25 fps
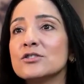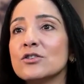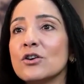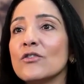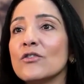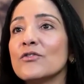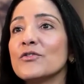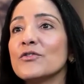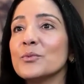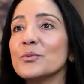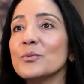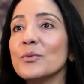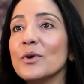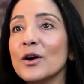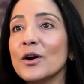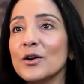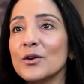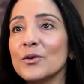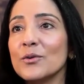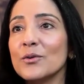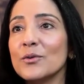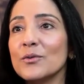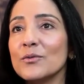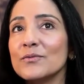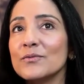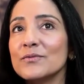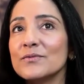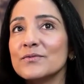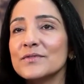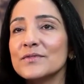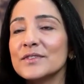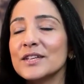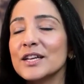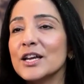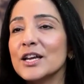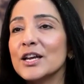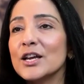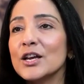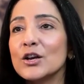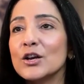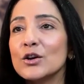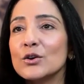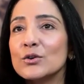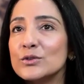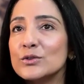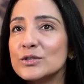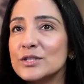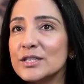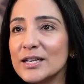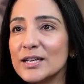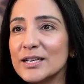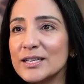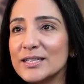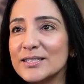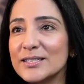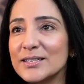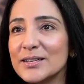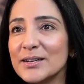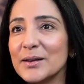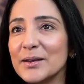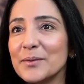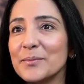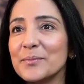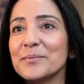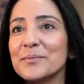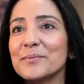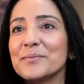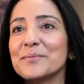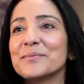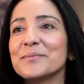off tomorrow, who's going to scream?